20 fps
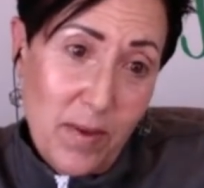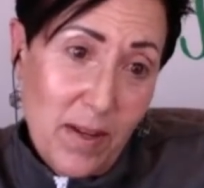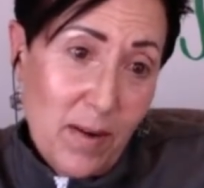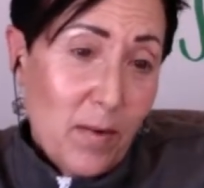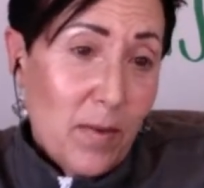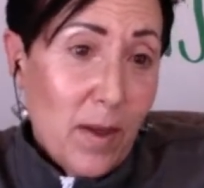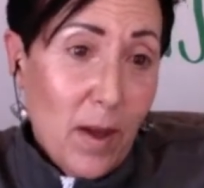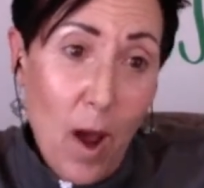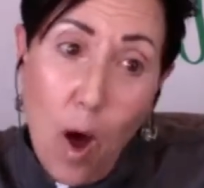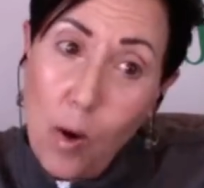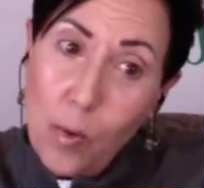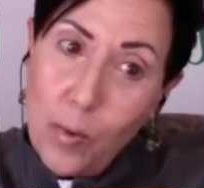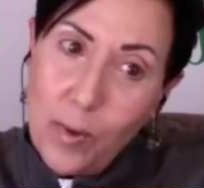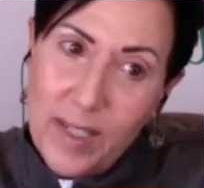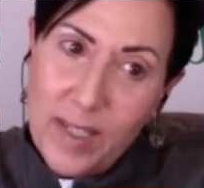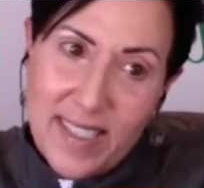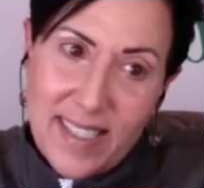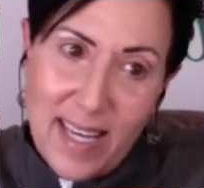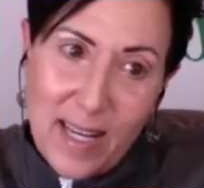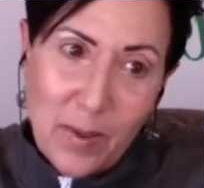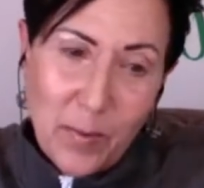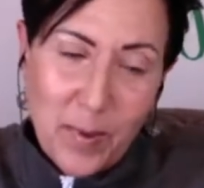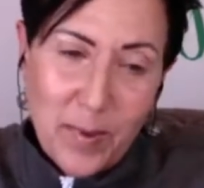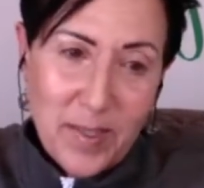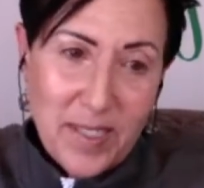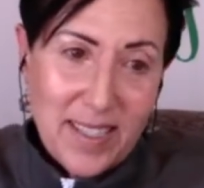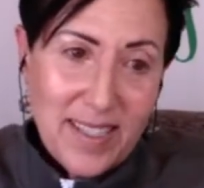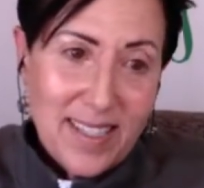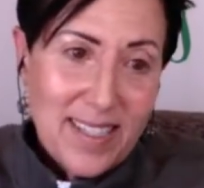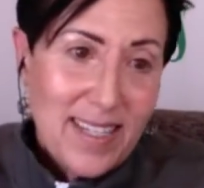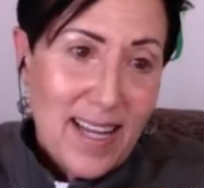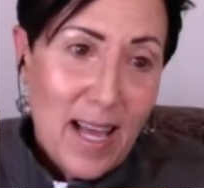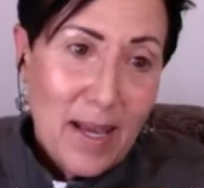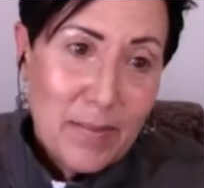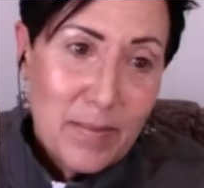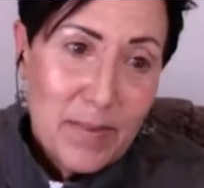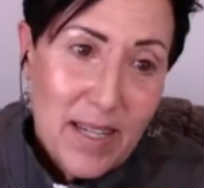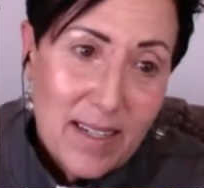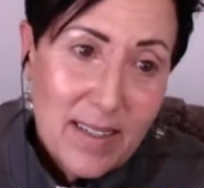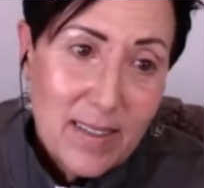you know, they all were in Santa Rosa at the
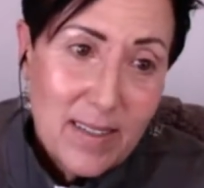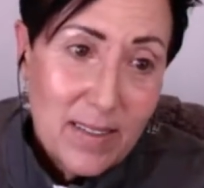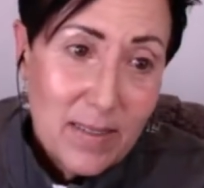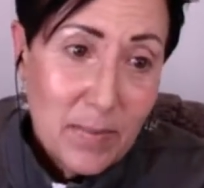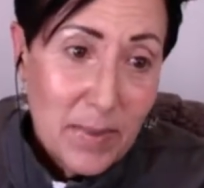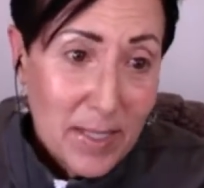time, Dr.